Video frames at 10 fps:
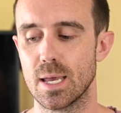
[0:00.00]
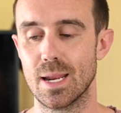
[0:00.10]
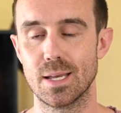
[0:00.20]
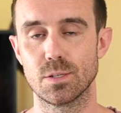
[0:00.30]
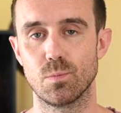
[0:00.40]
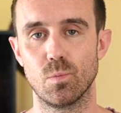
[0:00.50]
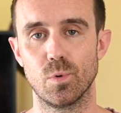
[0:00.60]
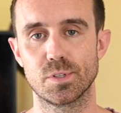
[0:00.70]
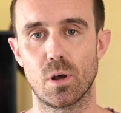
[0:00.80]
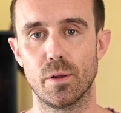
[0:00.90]
It has
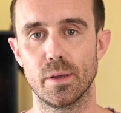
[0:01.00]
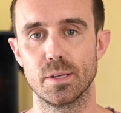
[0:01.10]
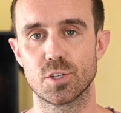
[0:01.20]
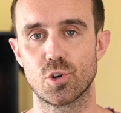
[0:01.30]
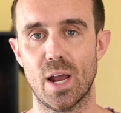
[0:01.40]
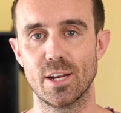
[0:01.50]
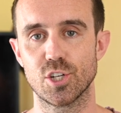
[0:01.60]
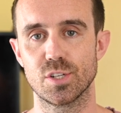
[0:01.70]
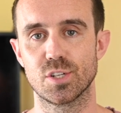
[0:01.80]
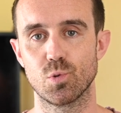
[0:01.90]
what's called a
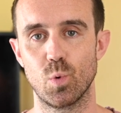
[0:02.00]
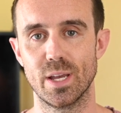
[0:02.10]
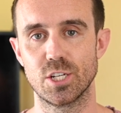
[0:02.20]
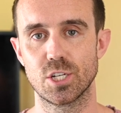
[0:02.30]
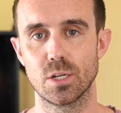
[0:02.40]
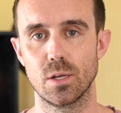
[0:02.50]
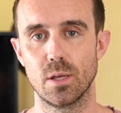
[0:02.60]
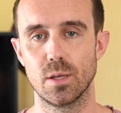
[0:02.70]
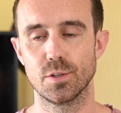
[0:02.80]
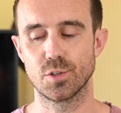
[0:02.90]
scratch switch.
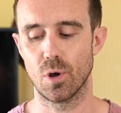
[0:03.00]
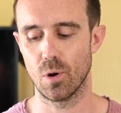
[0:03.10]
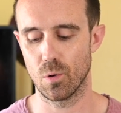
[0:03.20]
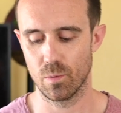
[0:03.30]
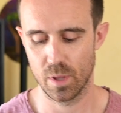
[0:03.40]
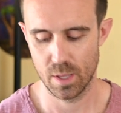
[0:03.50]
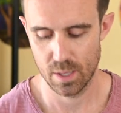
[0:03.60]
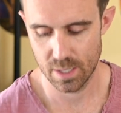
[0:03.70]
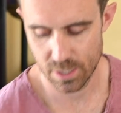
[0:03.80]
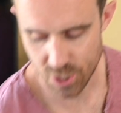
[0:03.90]
So it